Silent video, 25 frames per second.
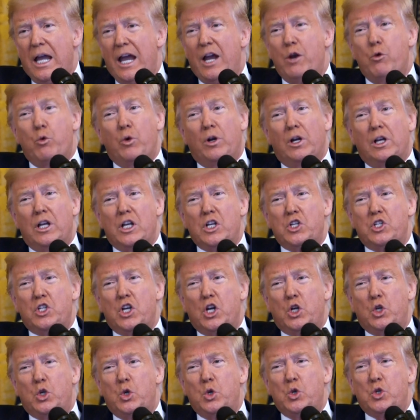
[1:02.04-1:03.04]
a
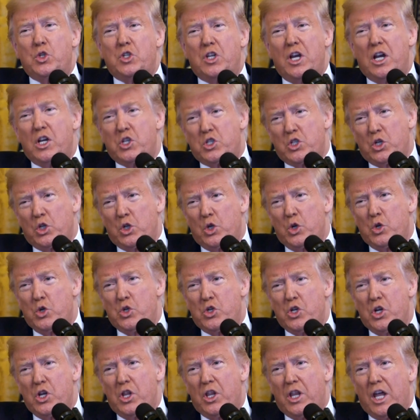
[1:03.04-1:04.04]
realistic two state
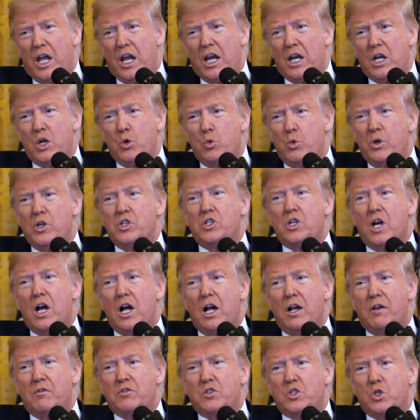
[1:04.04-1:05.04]
solution that
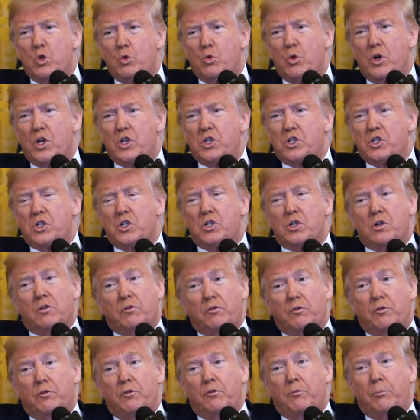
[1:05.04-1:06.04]
resolves the risk
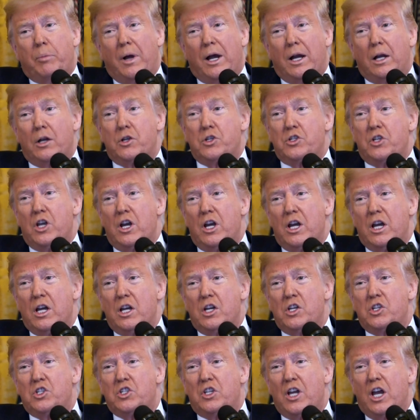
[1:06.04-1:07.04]
of
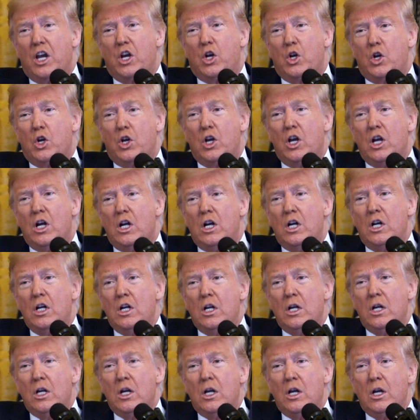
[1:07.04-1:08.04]
Palestinian statehood
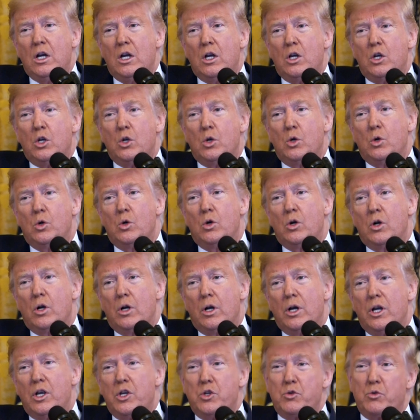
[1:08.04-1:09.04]
to
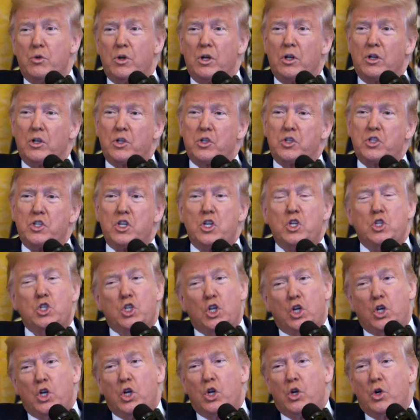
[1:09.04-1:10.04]
Israel's
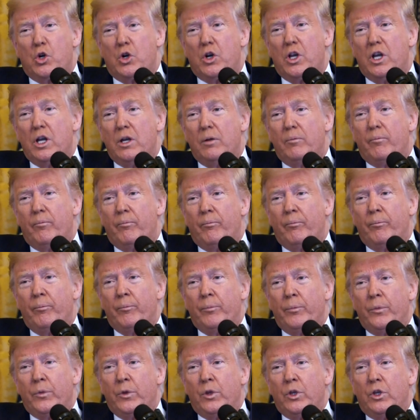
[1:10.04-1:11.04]
security.
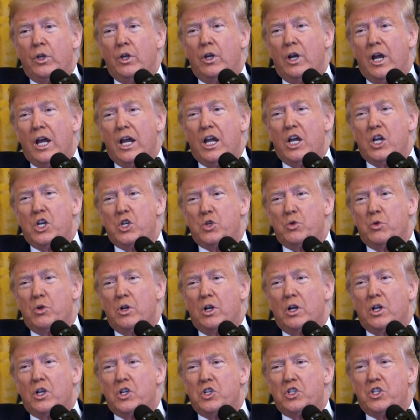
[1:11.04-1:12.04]
Today,
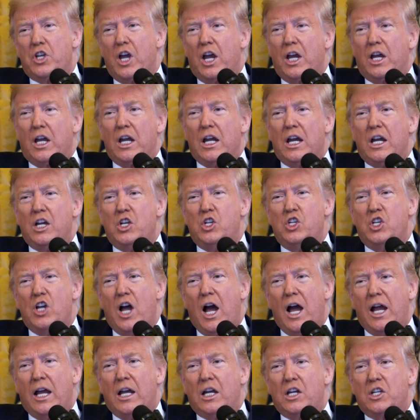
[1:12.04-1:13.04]
Israel has taken a
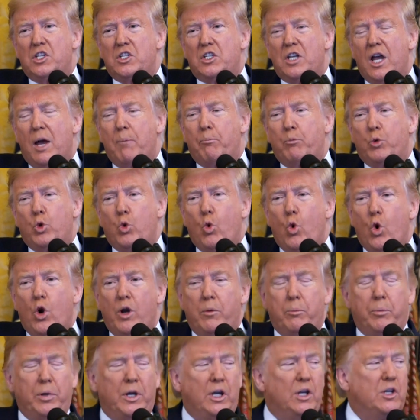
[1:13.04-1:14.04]
giant step
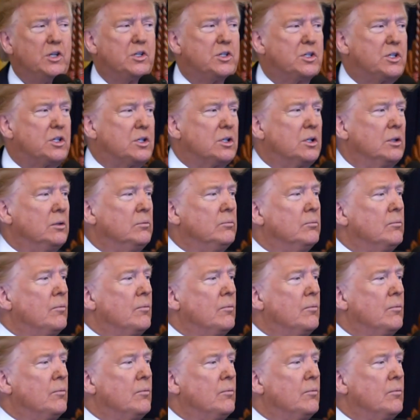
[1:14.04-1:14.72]
toward peace.